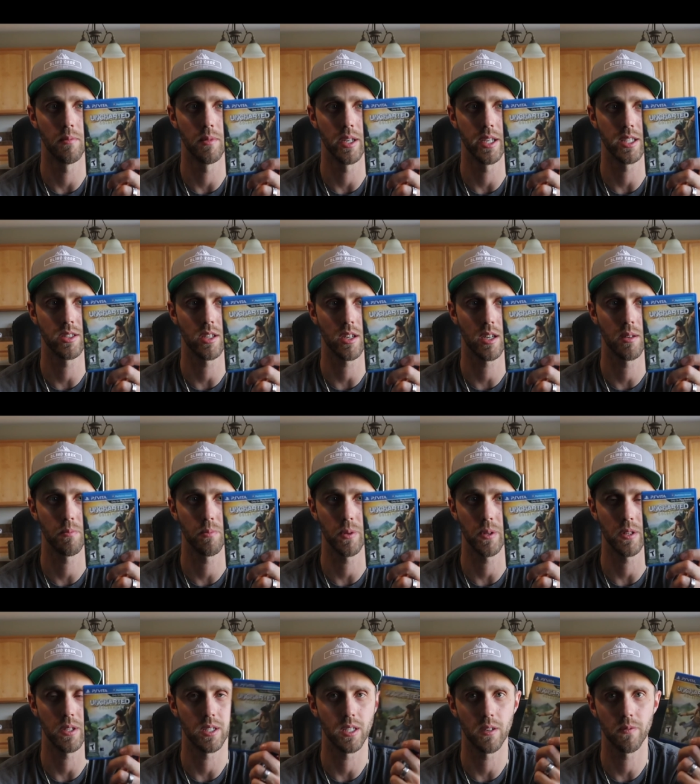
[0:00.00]
It's a
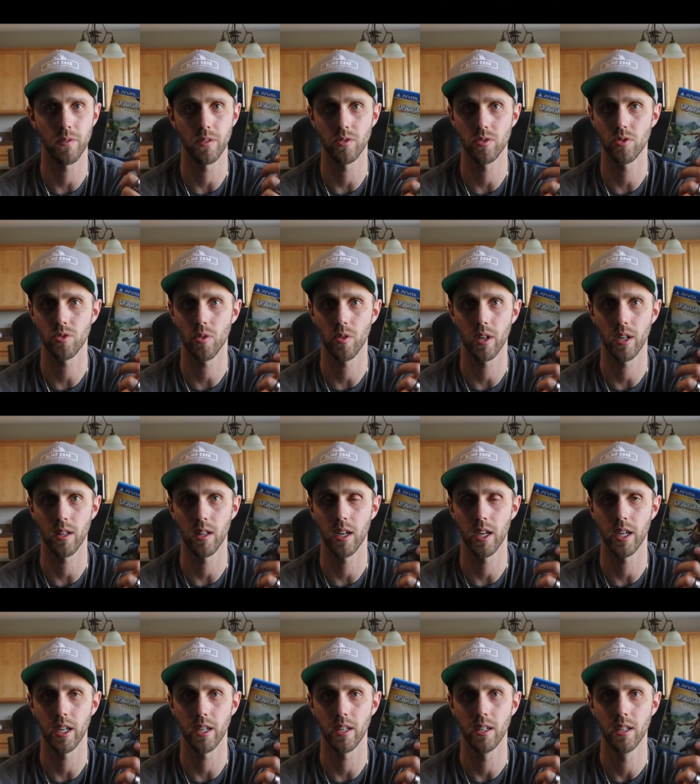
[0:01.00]
completely different
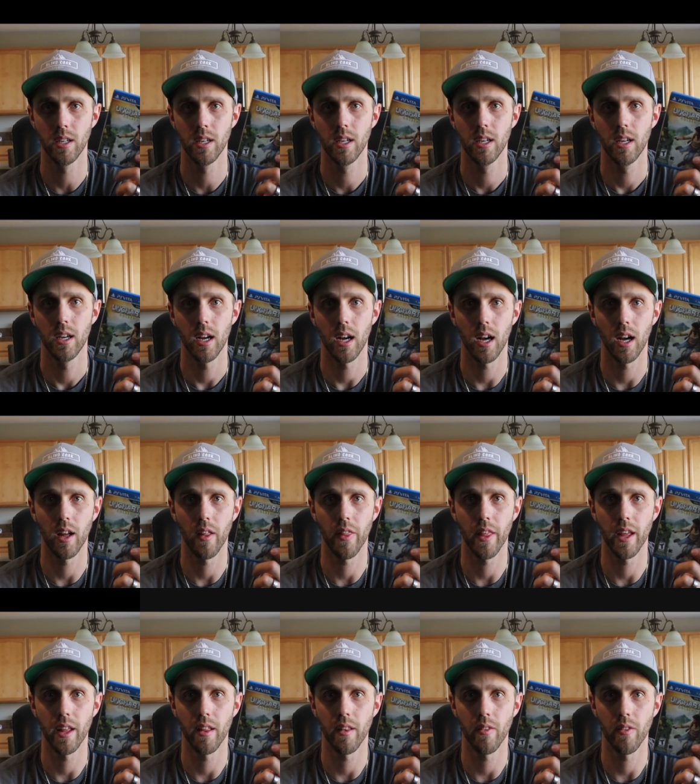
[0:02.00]
storyline
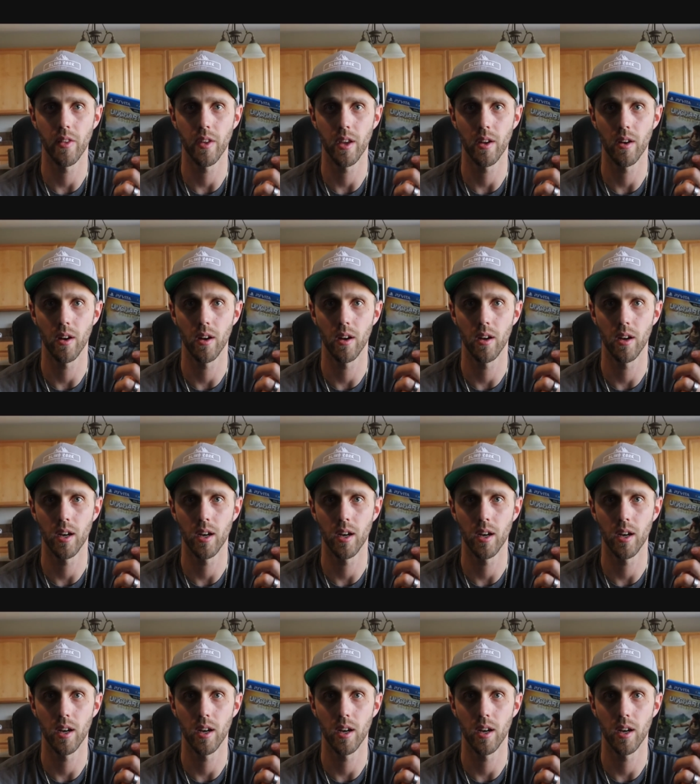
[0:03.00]
than the